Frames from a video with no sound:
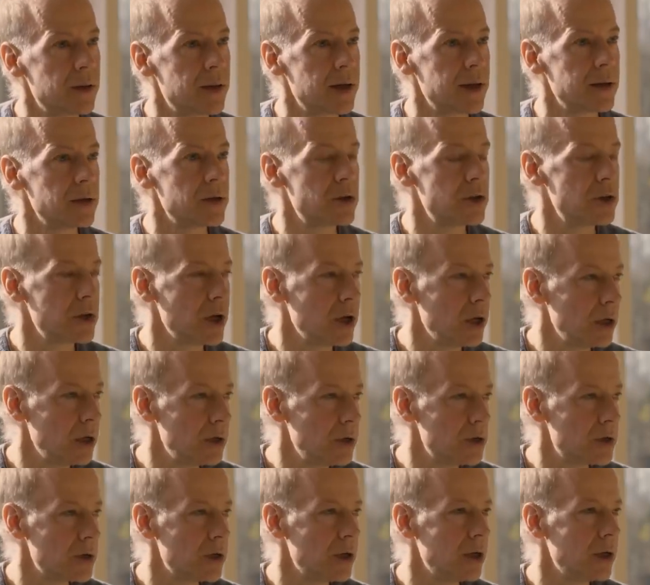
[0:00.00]
That
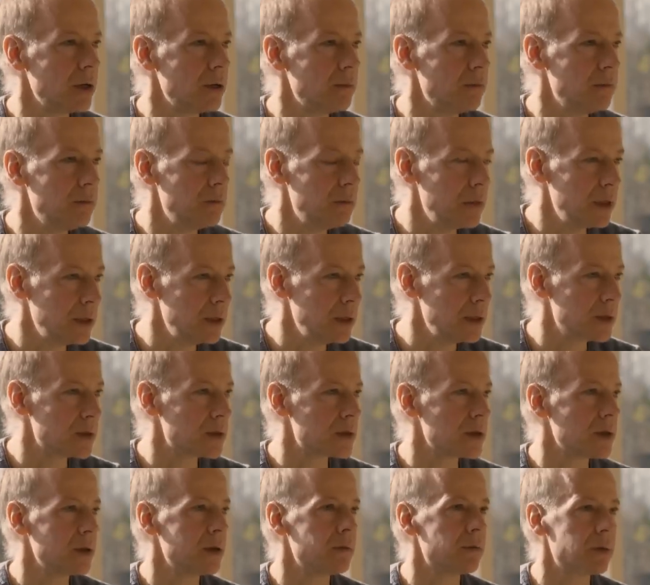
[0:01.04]
change
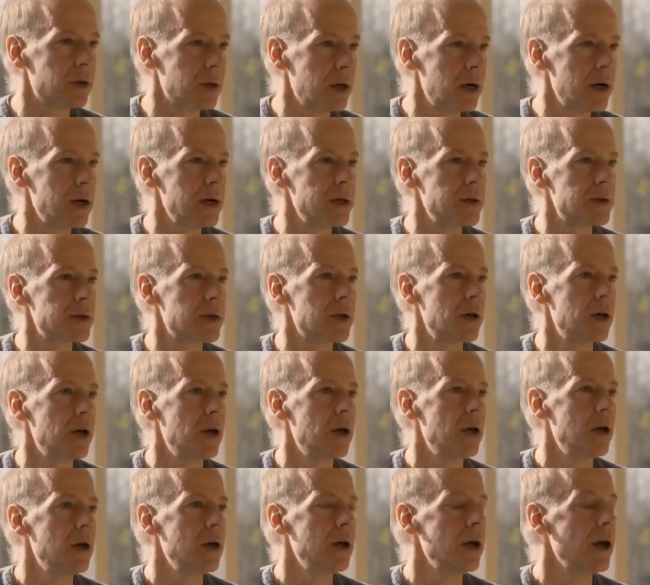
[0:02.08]
implies
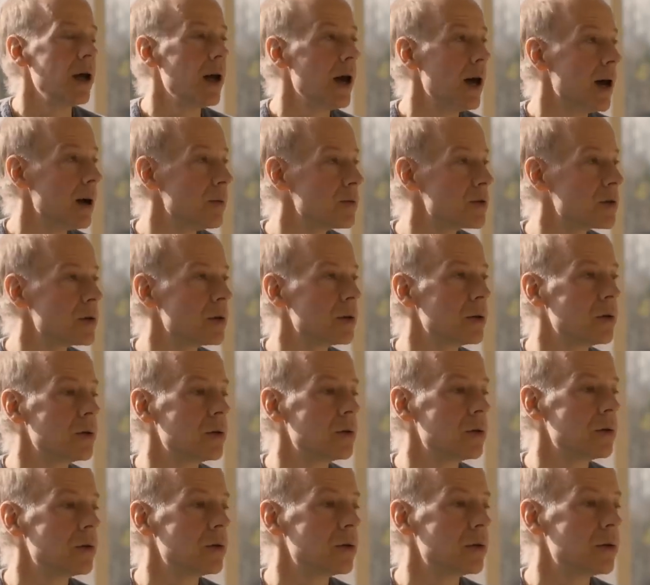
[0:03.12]

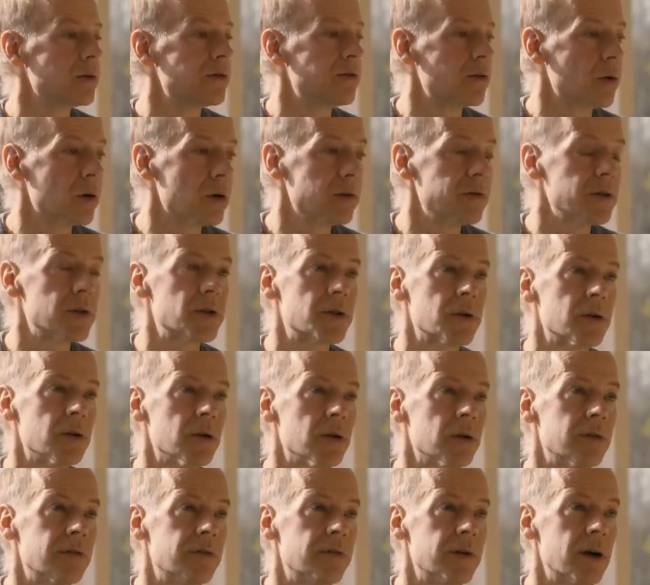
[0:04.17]
absolute
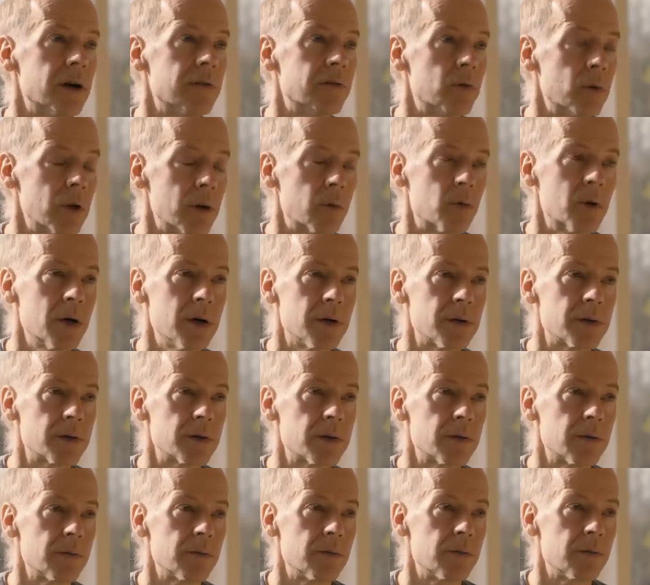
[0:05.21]
forfeiture of what
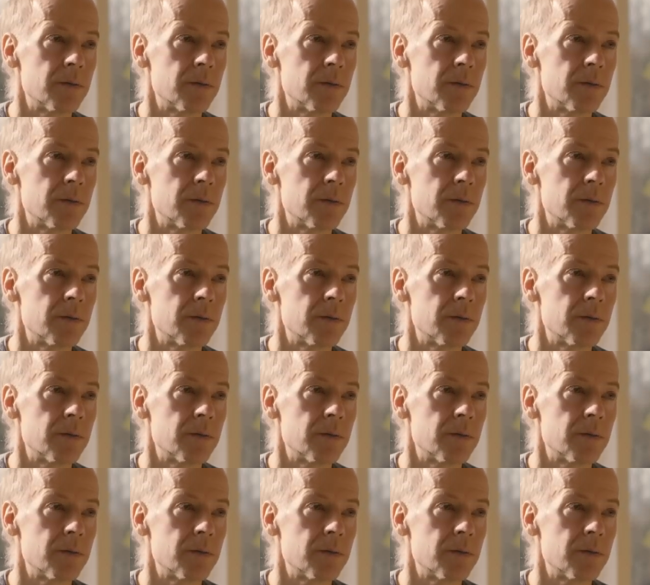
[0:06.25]
was.